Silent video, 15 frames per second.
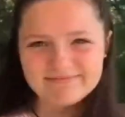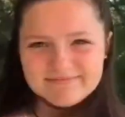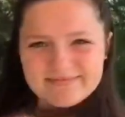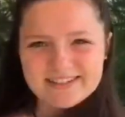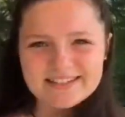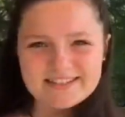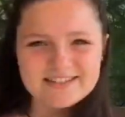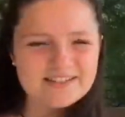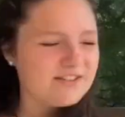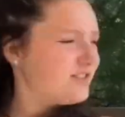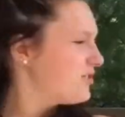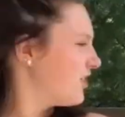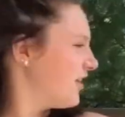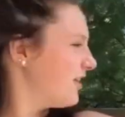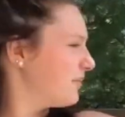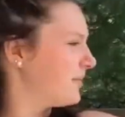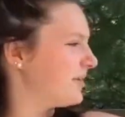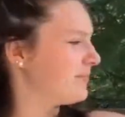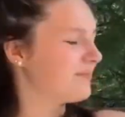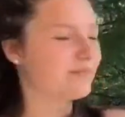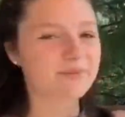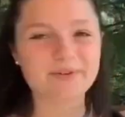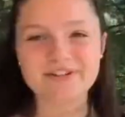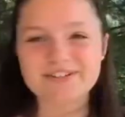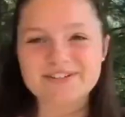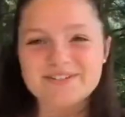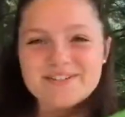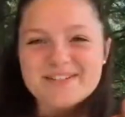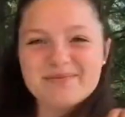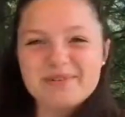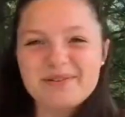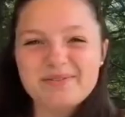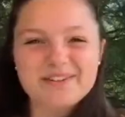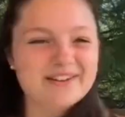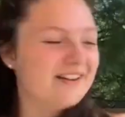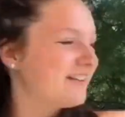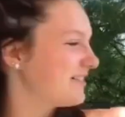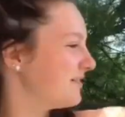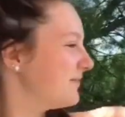this is in the shop, but we just use this to play with the dog.